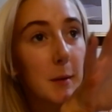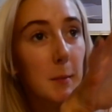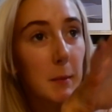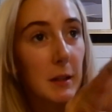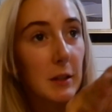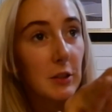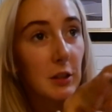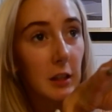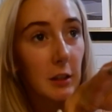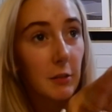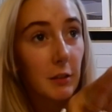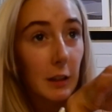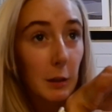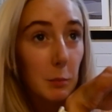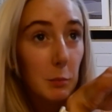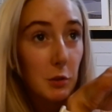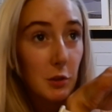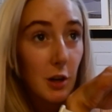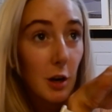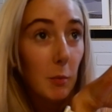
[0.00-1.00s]
I'm literally living
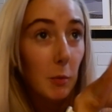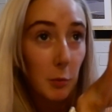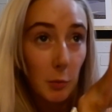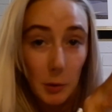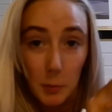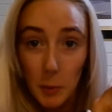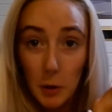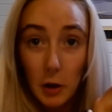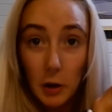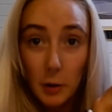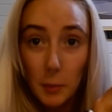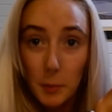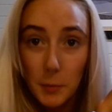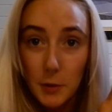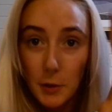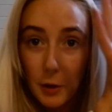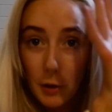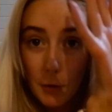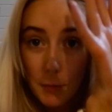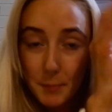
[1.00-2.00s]
in pajamas when I'm at home,
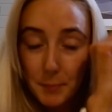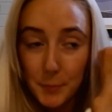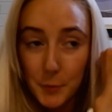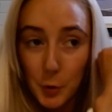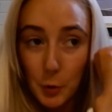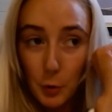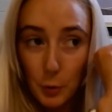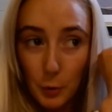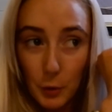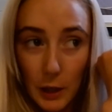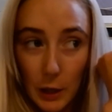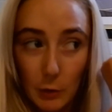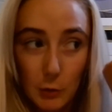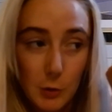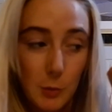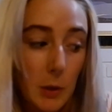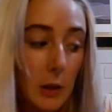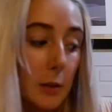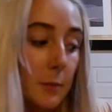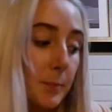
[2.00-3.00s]
so all
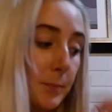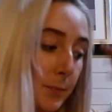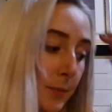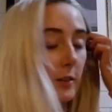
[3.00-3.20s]
loungewear.